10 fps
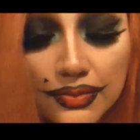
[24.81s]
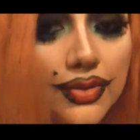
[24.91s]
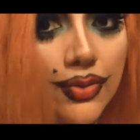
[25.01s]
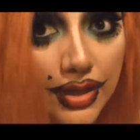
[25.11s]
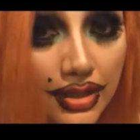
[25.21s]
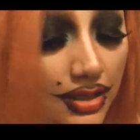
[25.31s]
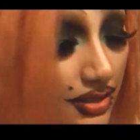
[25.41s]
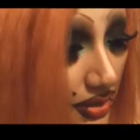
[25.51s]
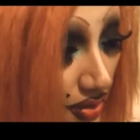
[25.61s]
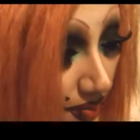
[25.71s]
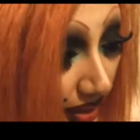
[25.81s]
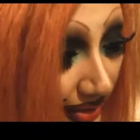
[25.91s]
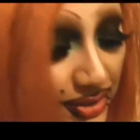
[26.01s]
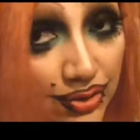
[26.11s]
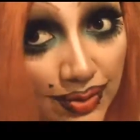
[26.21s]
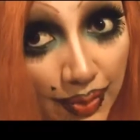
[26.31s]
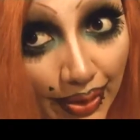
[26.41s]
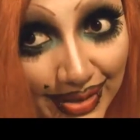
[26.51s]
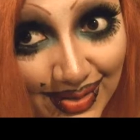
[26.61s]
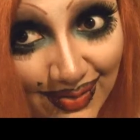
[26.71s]
But okay, back to the
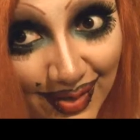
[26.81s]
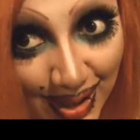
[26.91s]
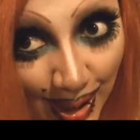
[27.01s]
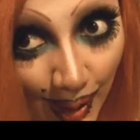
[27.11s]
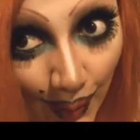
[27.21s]
point of the video.